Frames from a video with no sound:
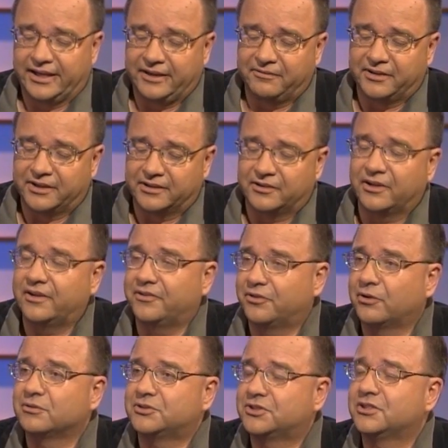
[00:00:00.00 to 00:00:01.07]
Even in
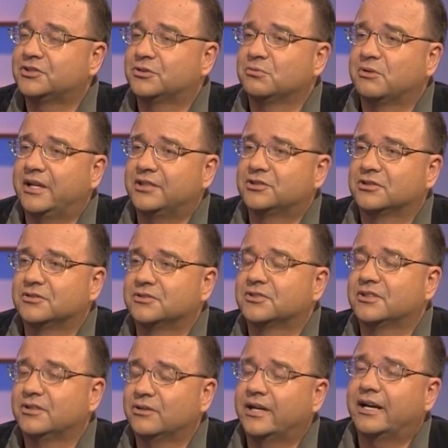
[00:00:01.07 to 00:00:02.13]
those
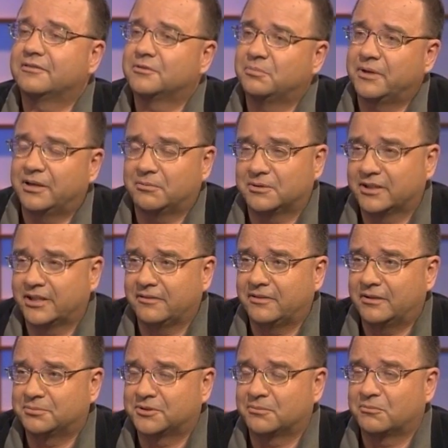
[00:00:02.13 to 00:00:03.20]
situations, you have to be able to
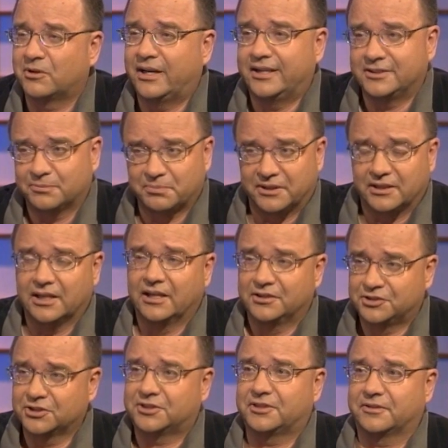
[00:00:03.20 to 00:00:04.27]
give up some rights. But
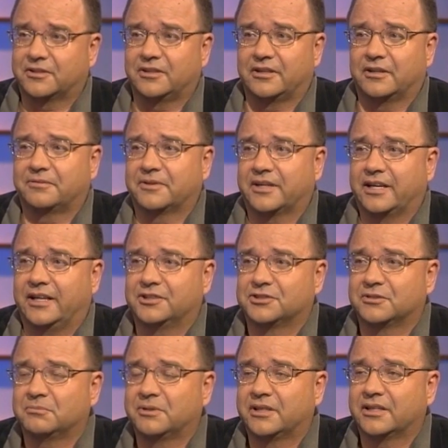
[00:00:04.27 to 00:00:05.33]
just a
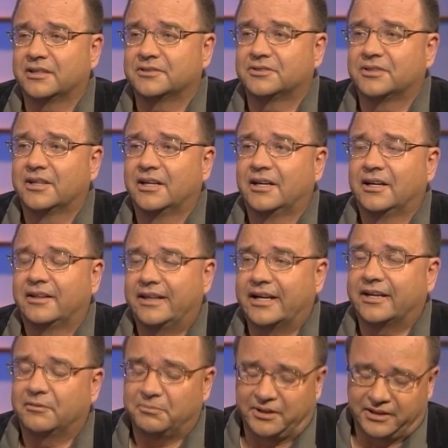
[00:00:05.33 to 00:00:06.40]
clarification, because
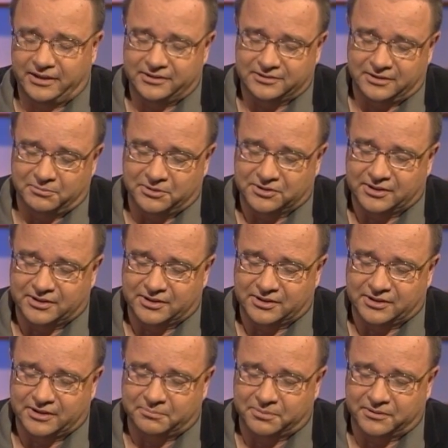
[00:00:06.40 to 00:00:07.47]
that can be easily
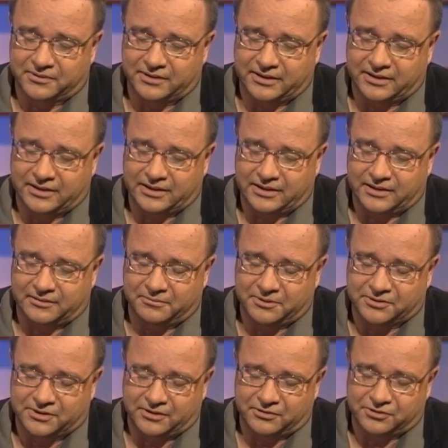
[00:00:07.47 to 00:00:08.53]

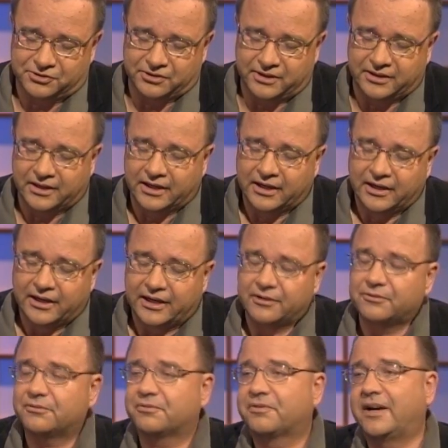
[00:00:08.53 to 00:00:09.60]
misunderstood.
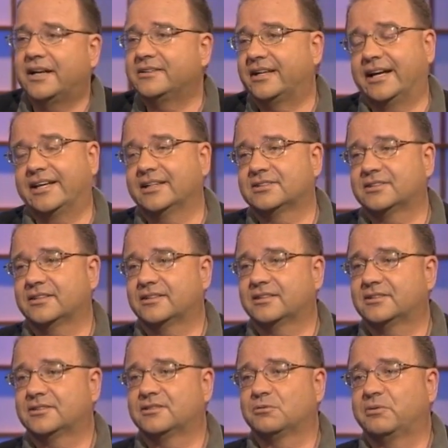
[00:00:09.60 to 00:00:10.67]
And finally, I guess
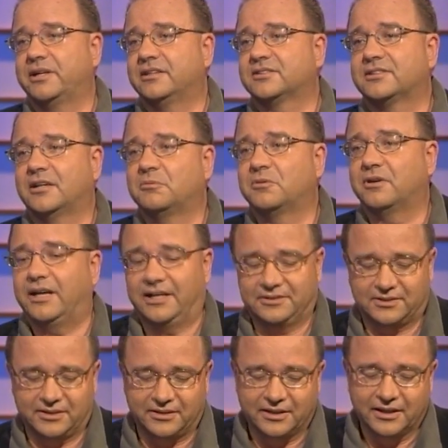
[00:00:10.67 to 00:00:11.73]
this is the way to
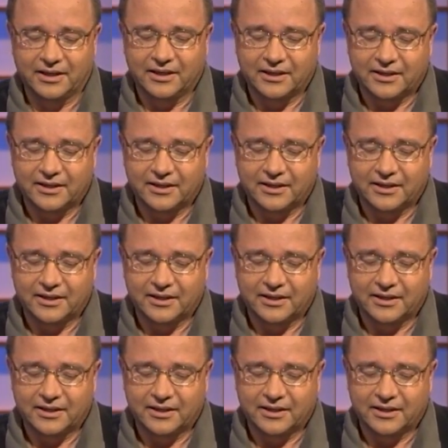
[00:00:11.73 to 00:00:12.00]
summarize it.